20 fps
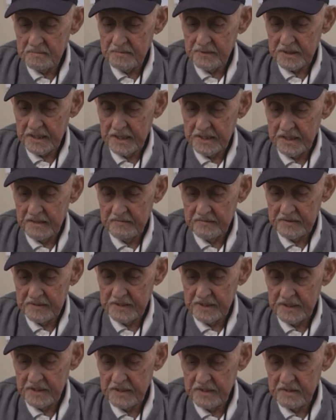but I never
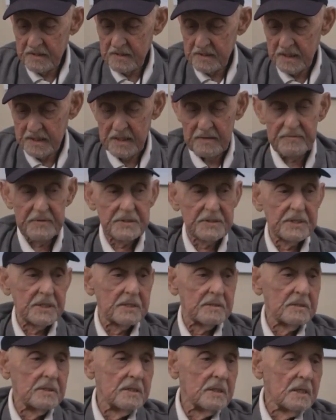did. I never
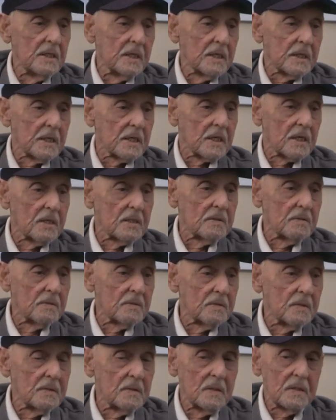did, you know,
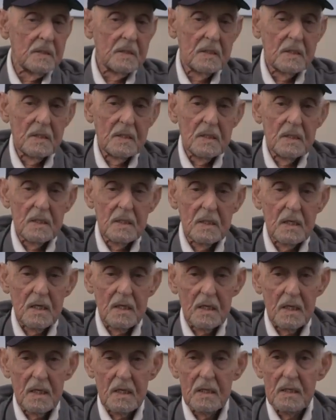
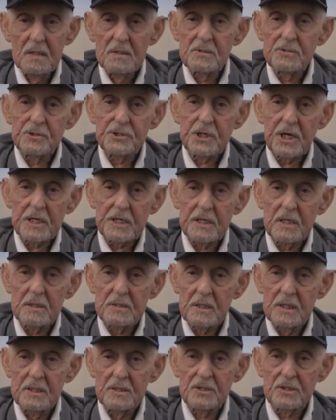uh, check
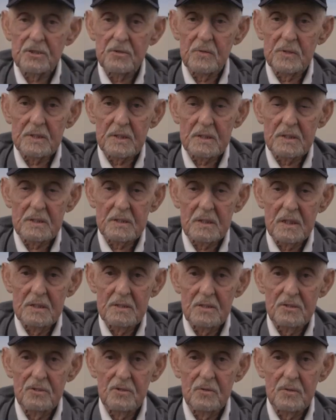into it and,
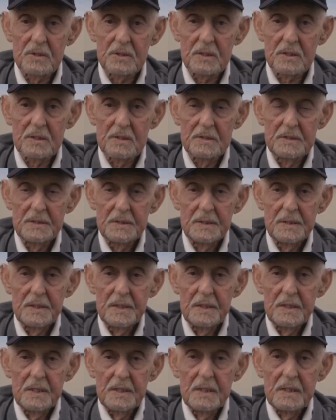and, do it.
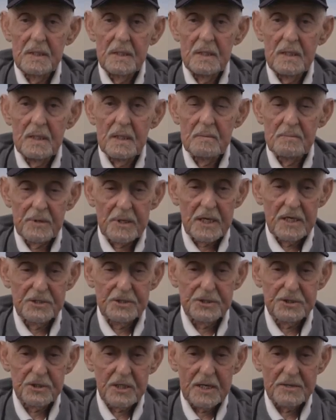But I
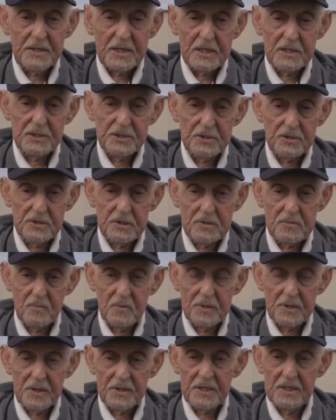should. I think should,
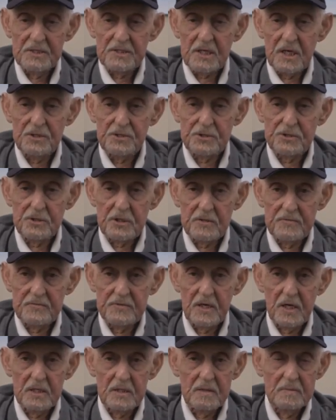one of the things I should have
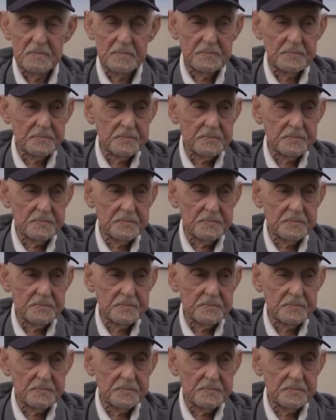done